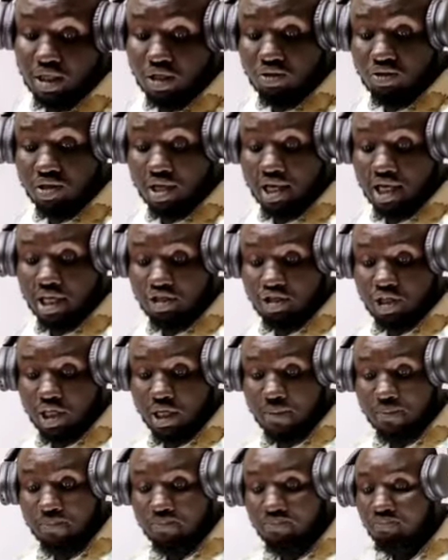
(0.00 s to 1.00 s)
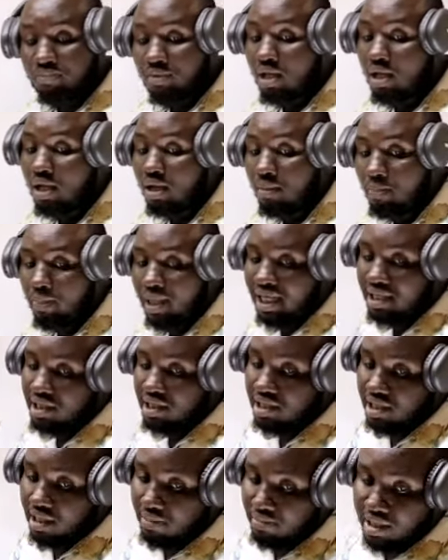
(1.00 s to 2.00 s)
the country. But at the
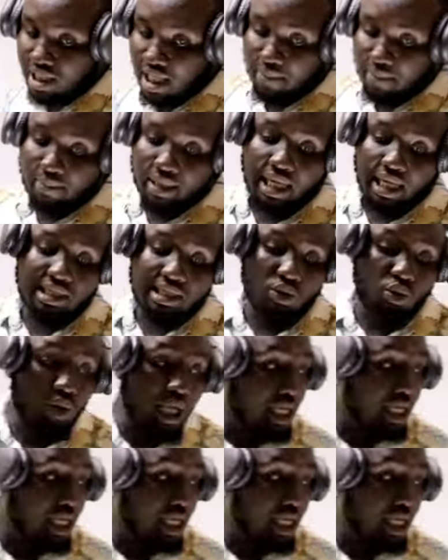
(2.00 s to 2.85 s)
same time, as a way